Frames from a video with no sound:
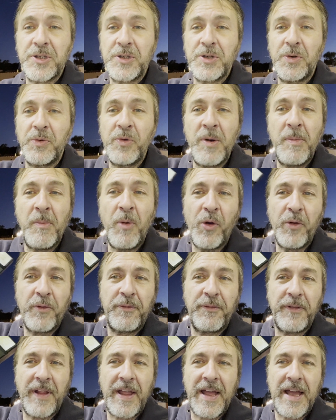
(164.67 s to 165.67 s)
remote
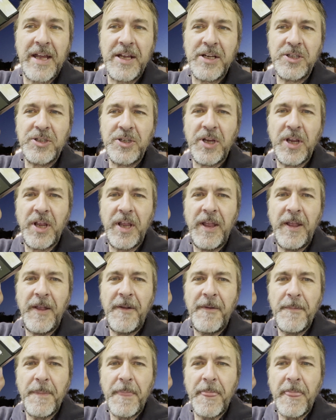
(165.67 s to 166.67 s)
flash,
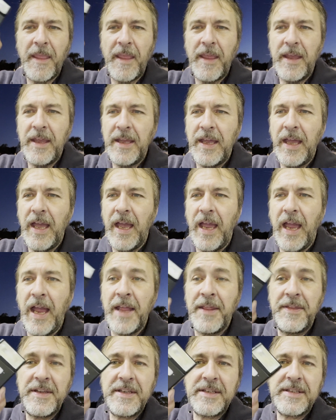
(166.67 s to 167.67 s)

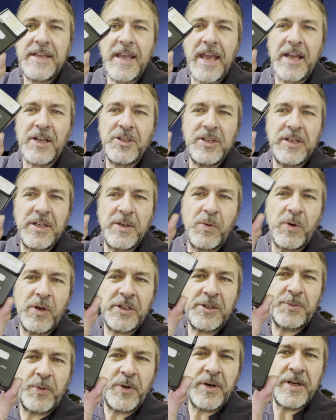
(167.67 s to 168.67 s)
and this actually works pretty